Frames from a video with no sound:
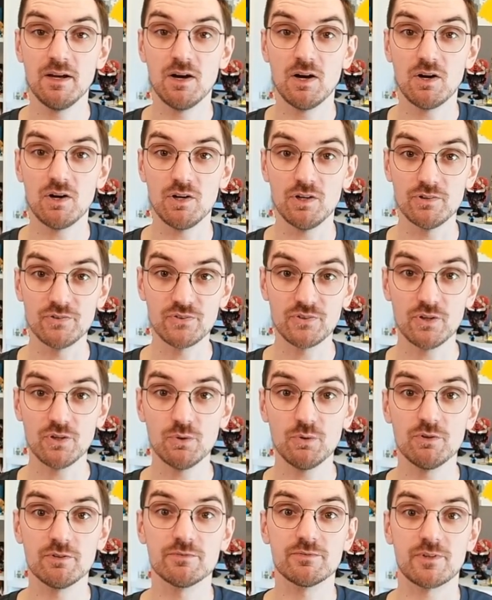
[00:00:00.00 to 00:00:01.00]

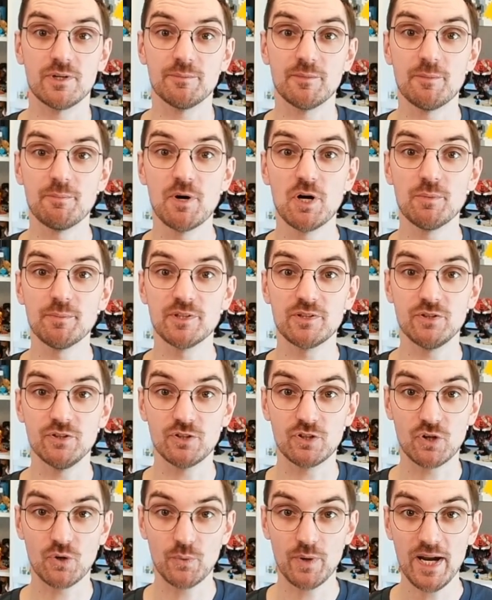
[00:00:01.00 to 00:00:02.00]
Also, from the moment you
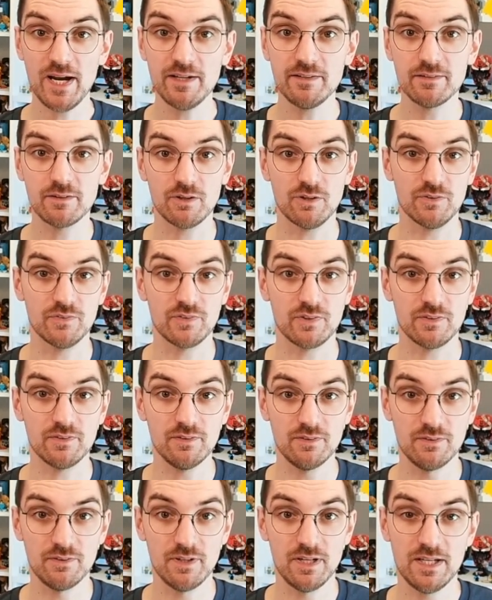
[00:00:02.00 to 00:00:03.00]
create
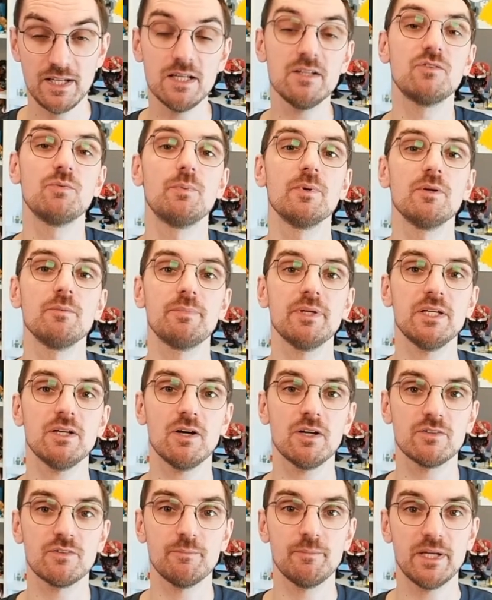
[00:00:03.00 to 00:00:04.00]
content, it will be
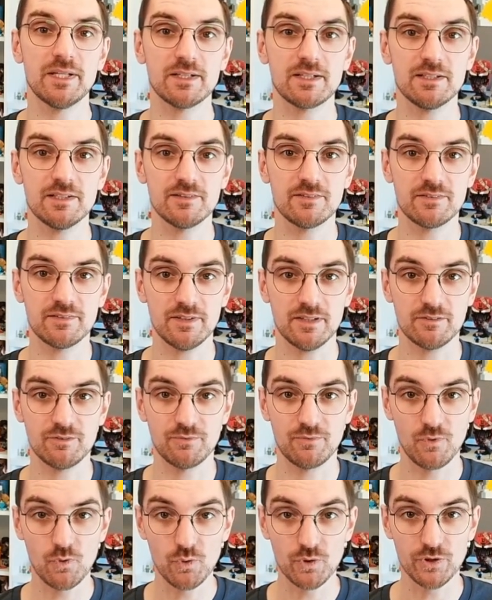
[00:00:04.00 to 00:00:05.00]
automatically set
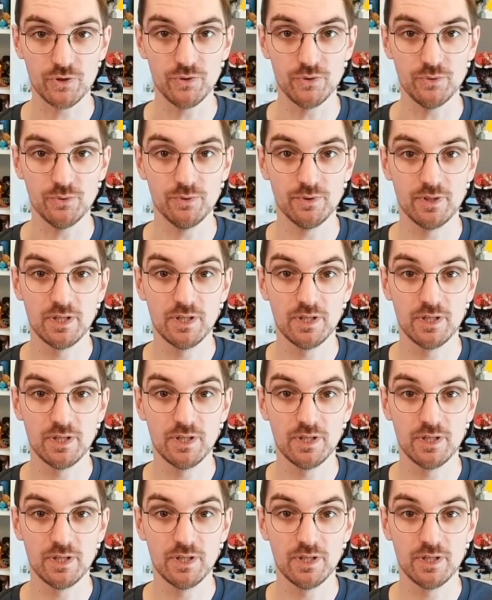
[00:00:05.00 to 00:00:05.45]
for you.